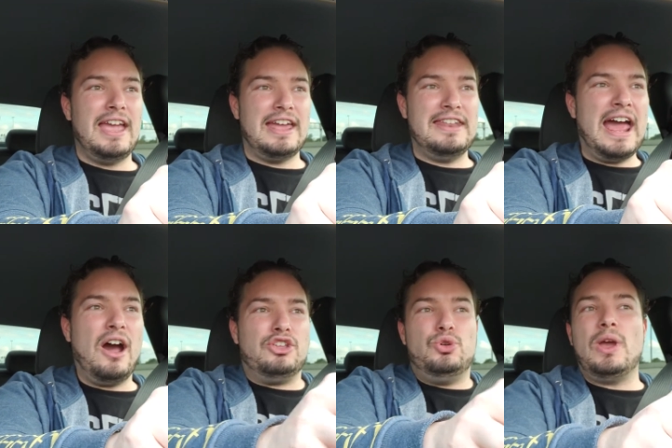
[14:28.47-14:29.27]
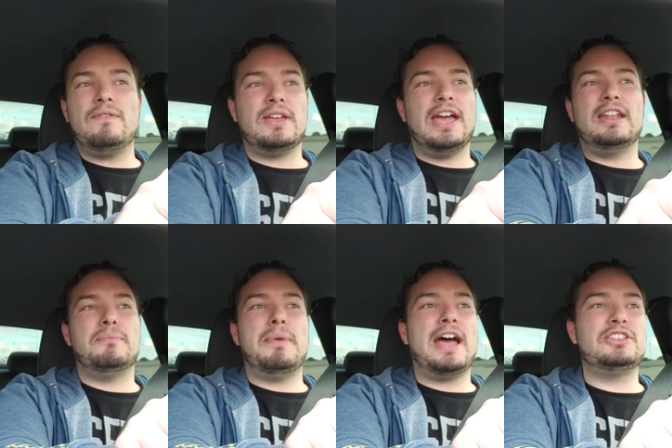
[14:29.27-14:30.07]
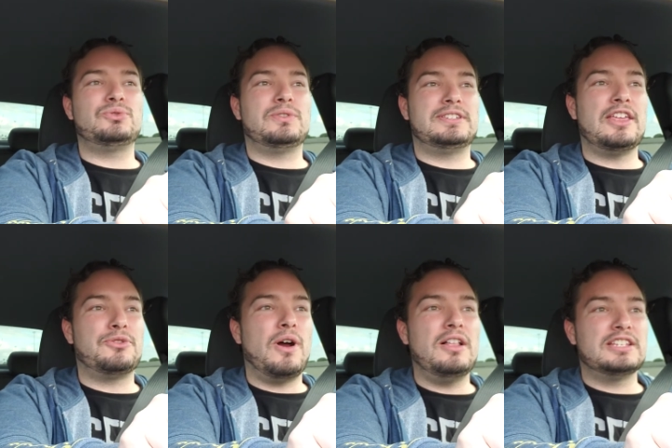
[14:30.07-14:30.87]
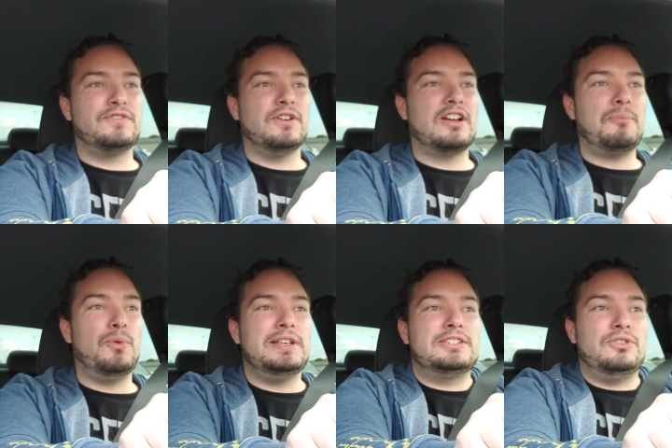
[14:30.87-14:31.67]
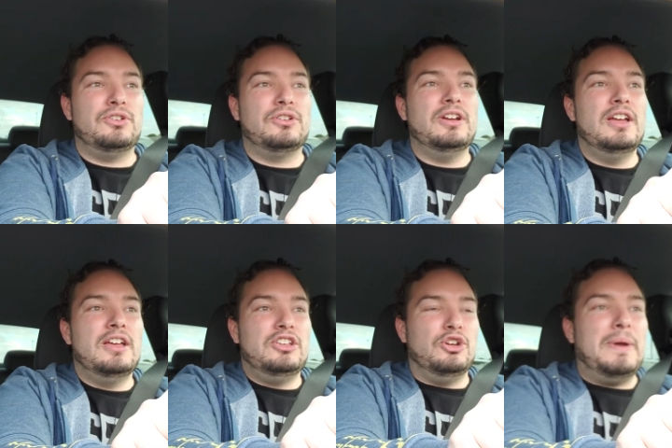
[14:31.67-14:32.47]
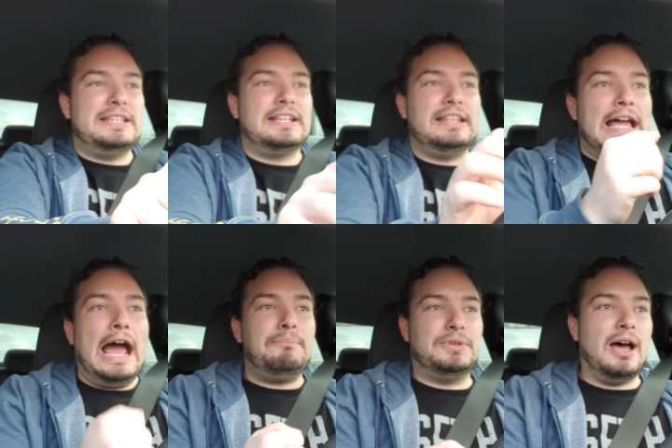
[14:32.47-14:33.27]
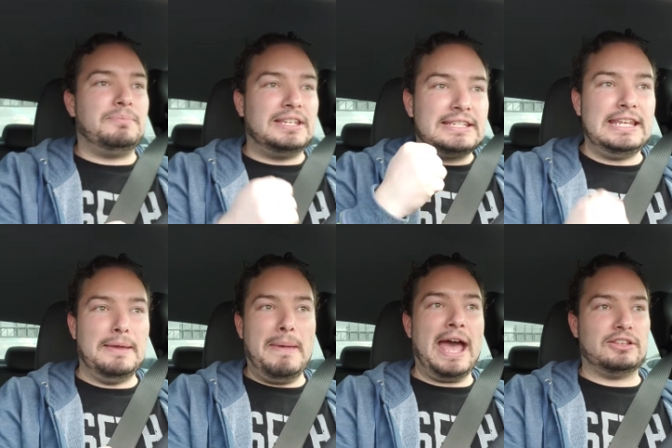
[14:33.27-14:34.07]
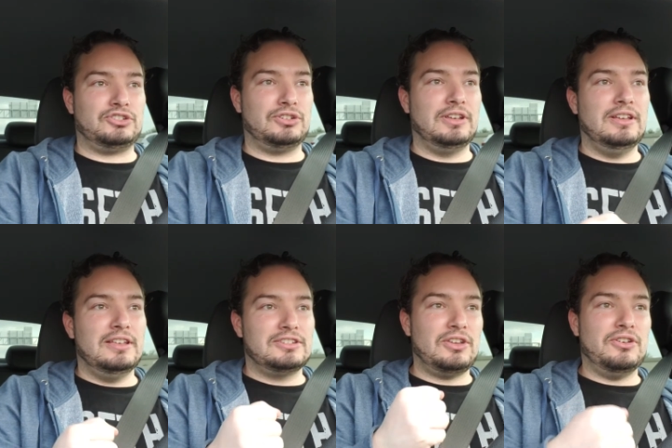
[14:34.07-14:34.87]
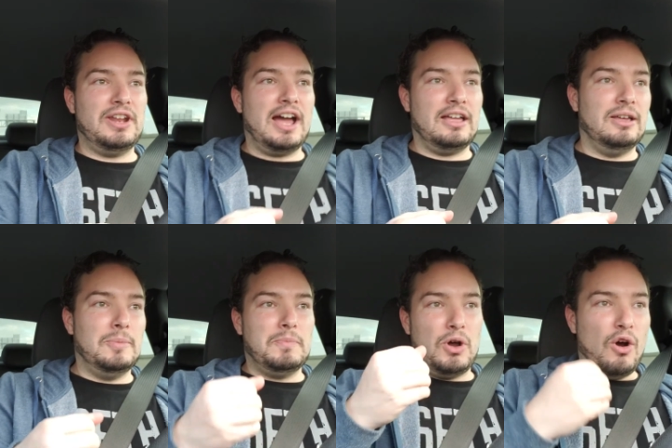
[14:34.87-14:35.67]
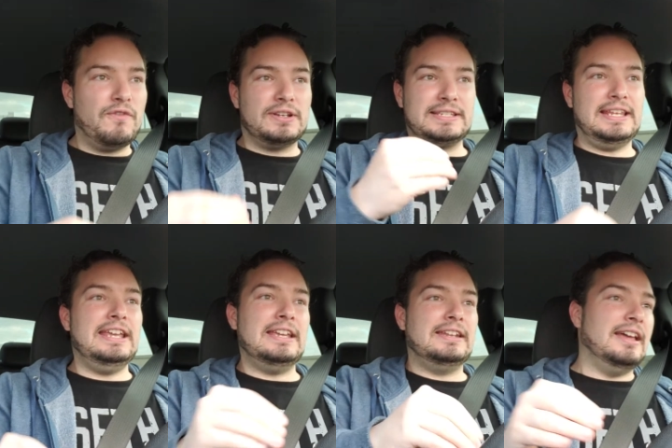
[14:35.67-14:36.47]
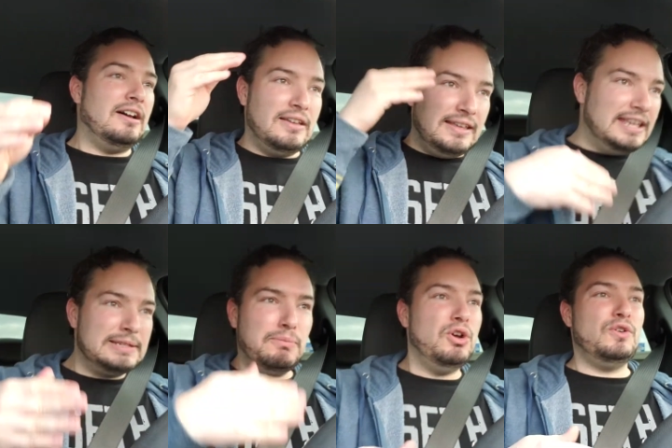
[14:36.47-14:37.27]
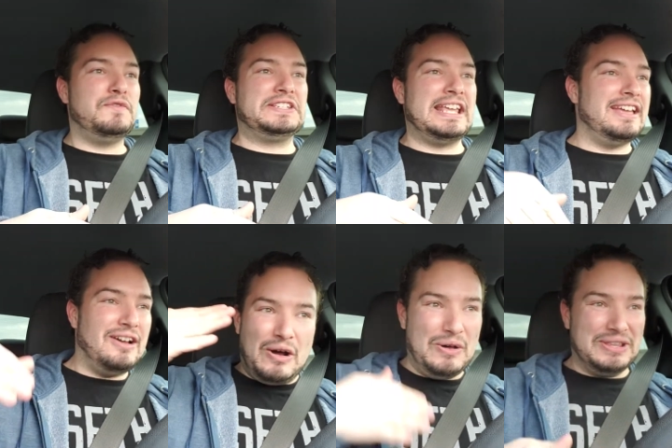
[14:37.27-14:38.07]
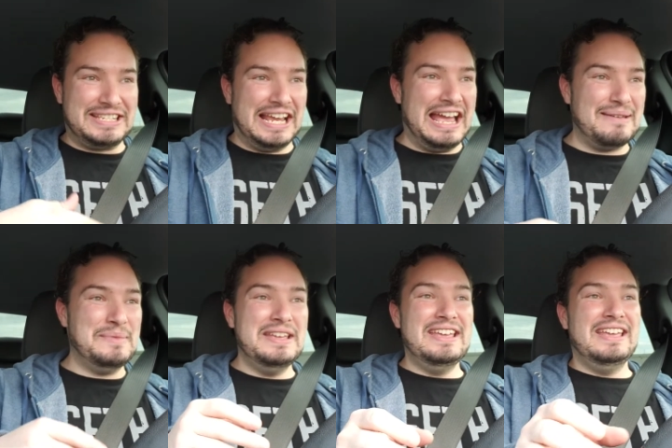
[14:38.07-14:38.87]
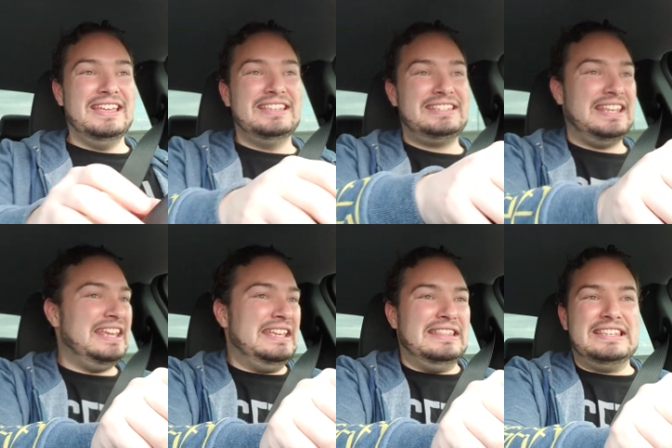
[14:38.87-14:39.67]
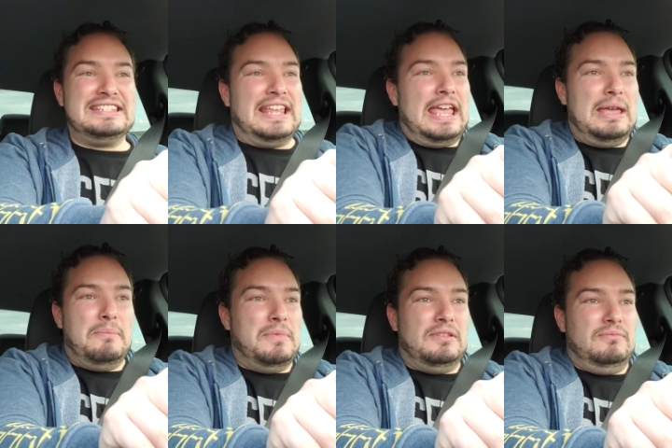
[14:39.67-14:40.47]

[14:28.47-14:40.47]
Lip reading: And now you haven't had a match with Seth Rollins for a couple weeks, so you're basically hyped up to see a match. So you're not overseeing his moveset all the time, seeing the same,